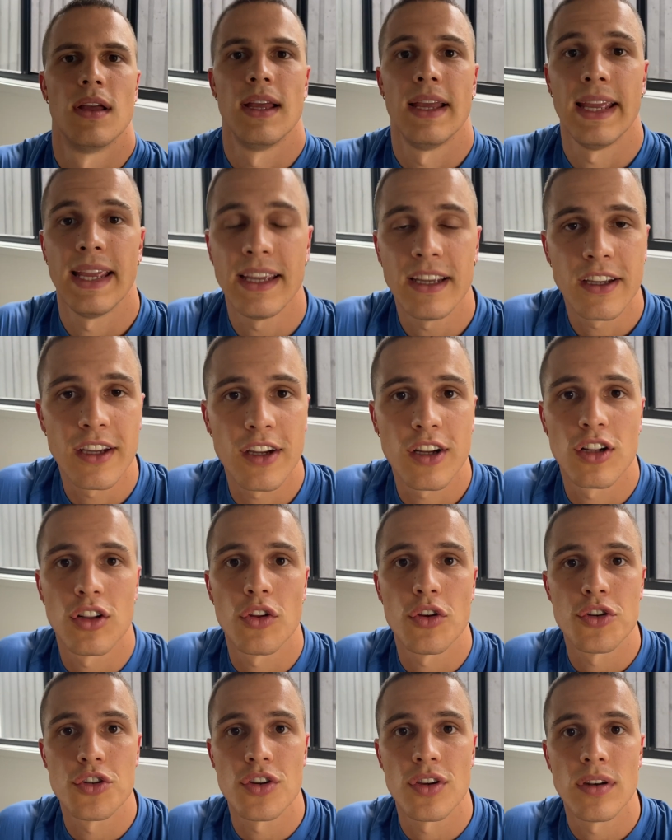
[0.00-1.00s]
In
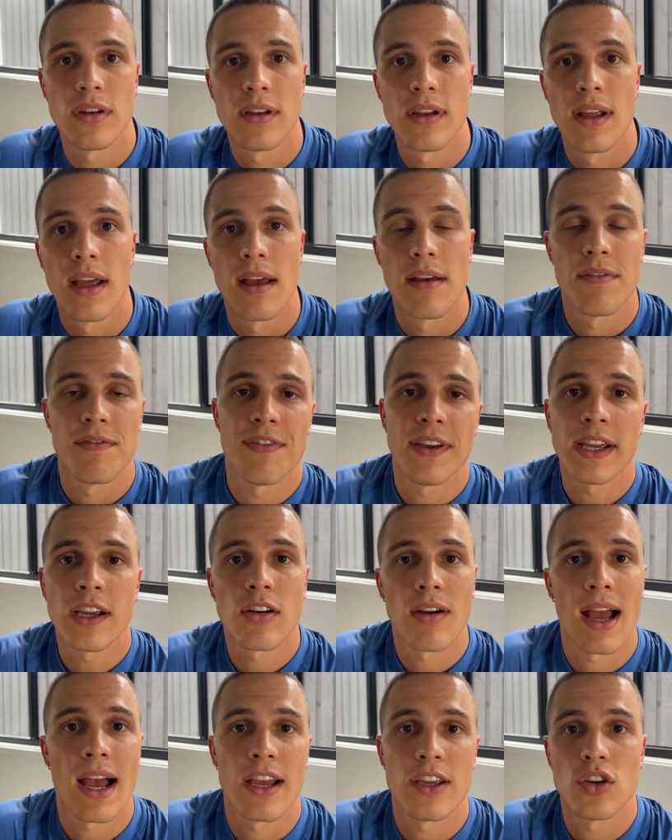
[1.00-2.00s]
conclusion,
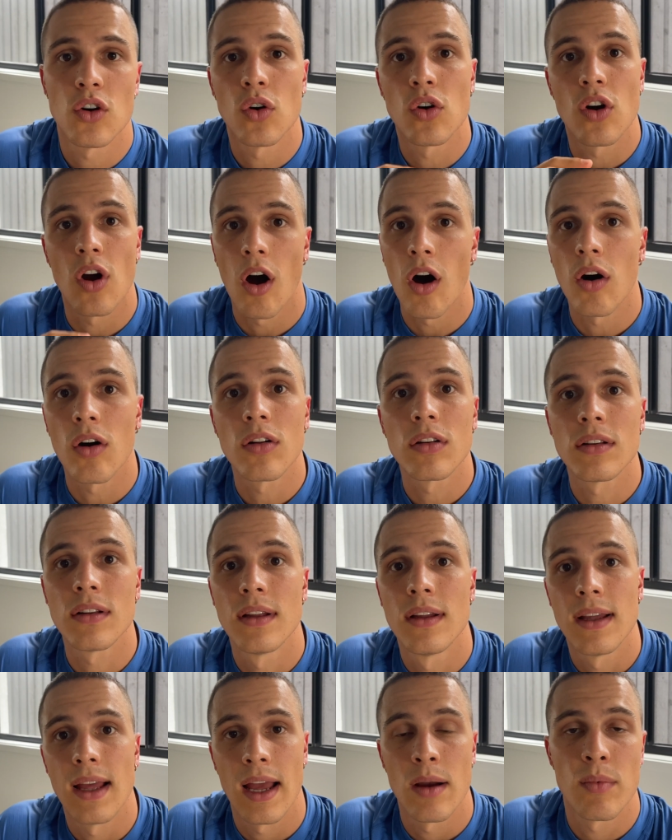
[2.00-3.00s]
figure out your goal
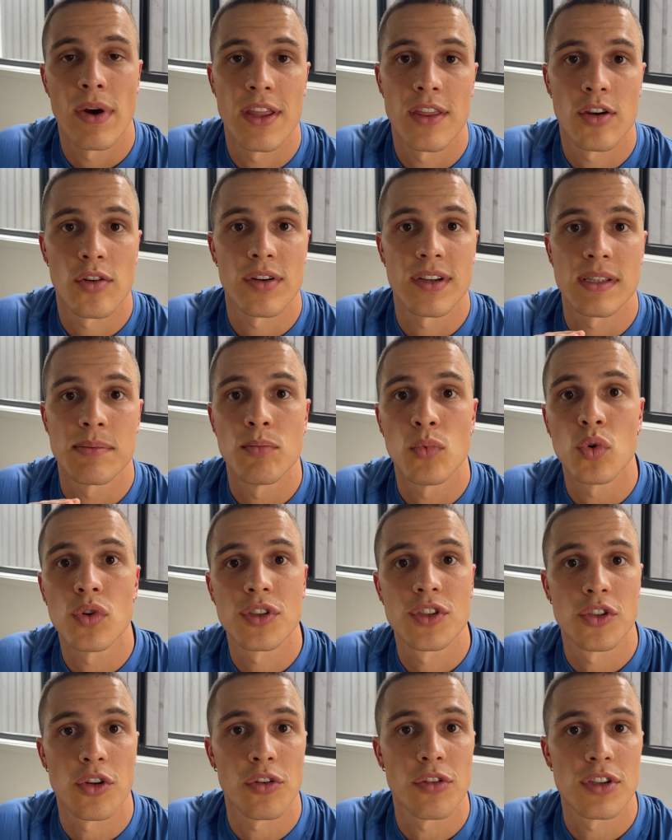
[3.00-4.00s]
and whether it is more
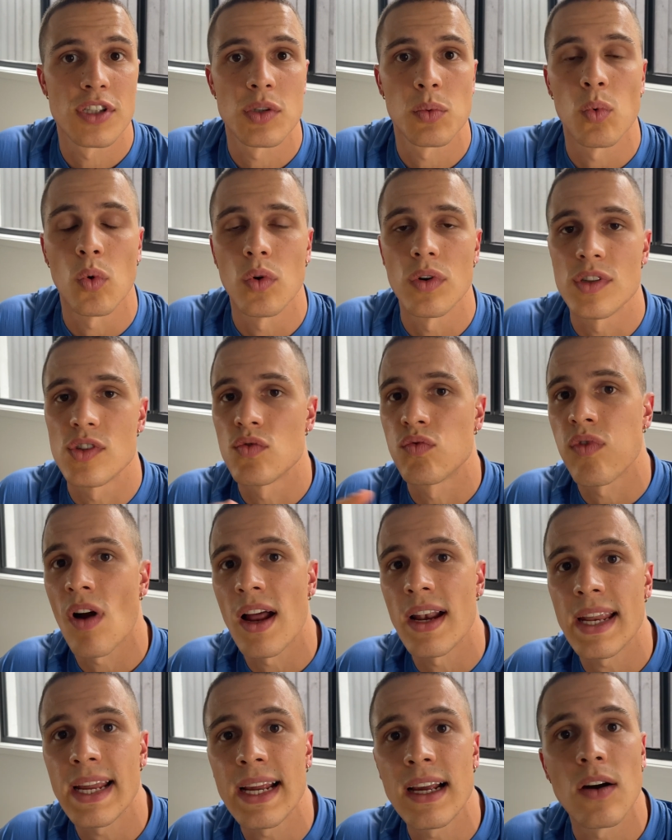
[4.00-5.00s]
suited towards
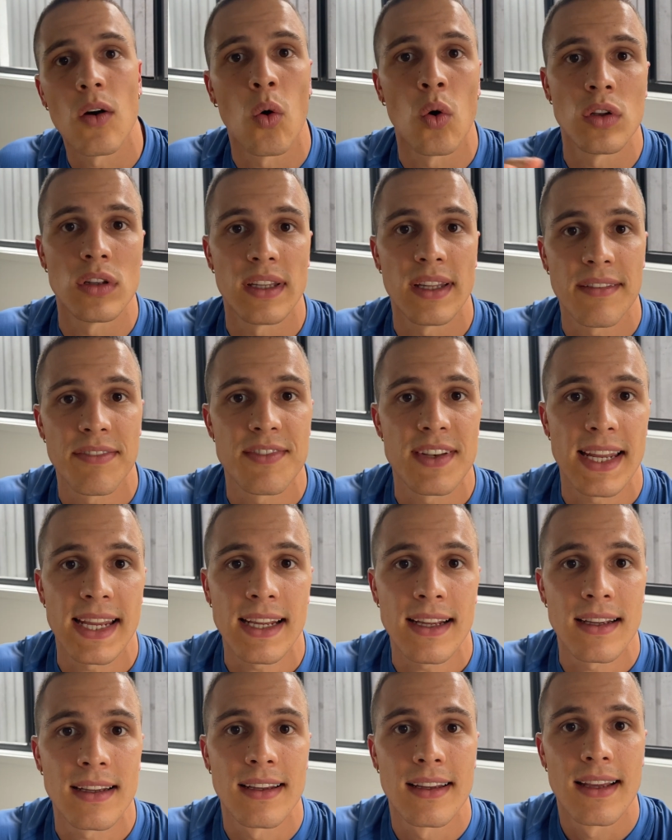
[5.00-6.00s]
running or
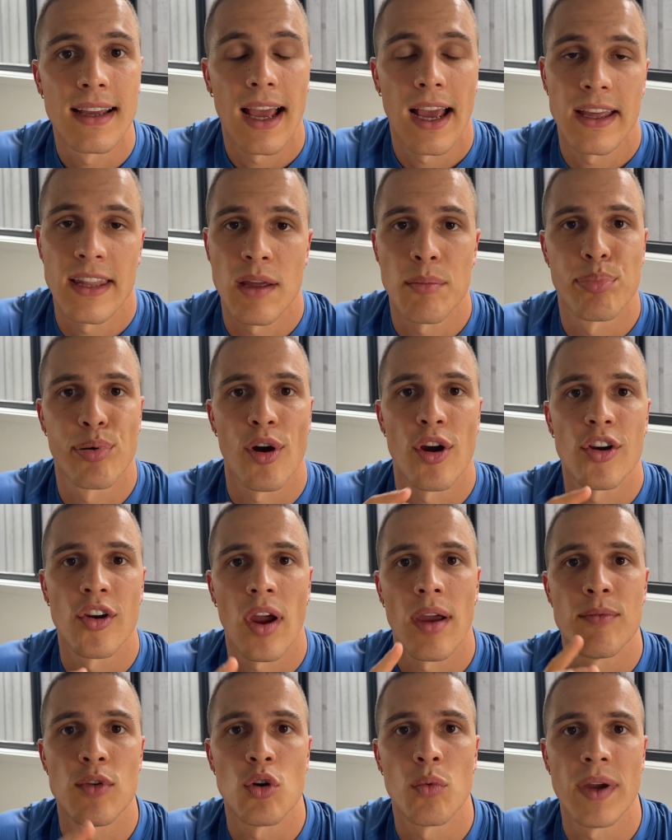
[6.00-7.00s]
lifting, and then
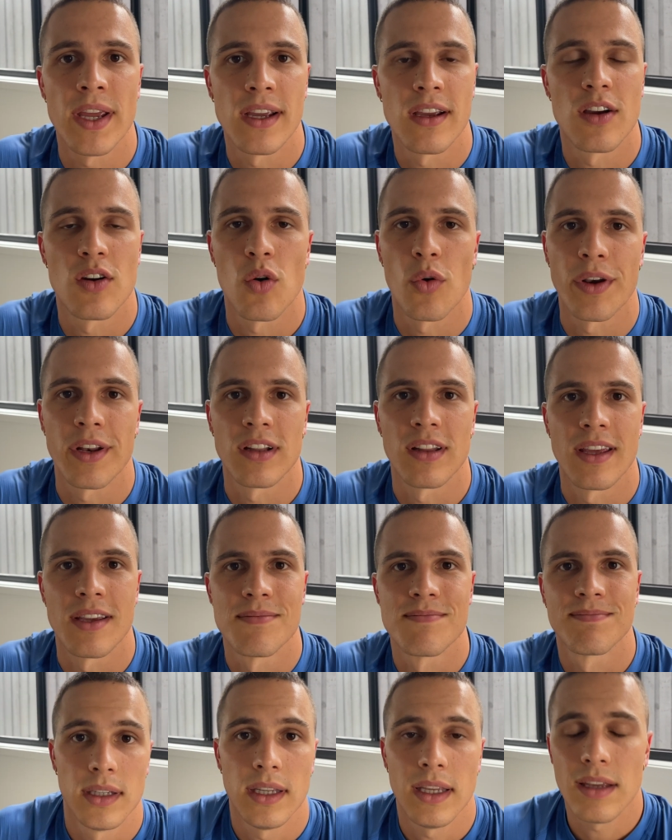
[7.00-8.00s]
program your week accordingly.
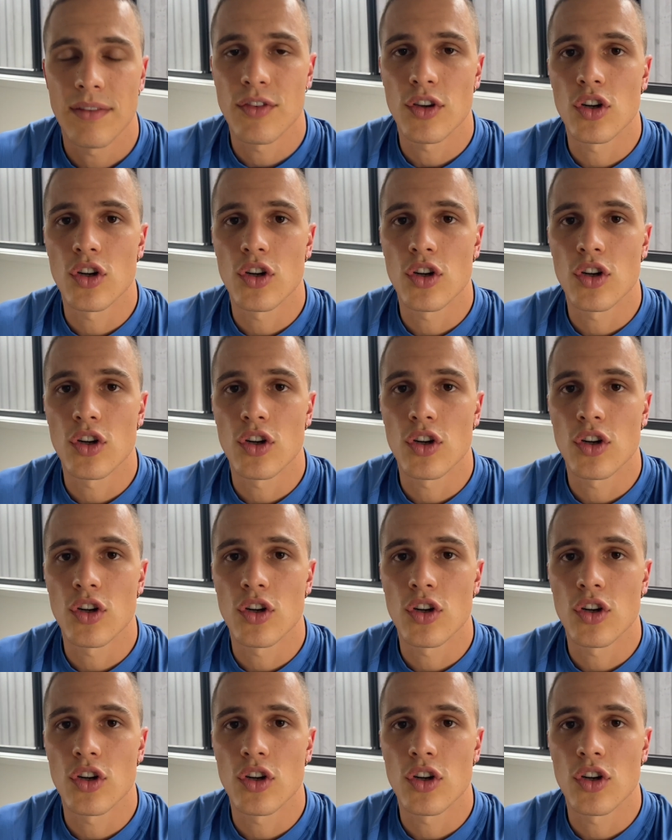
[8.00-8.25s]
If your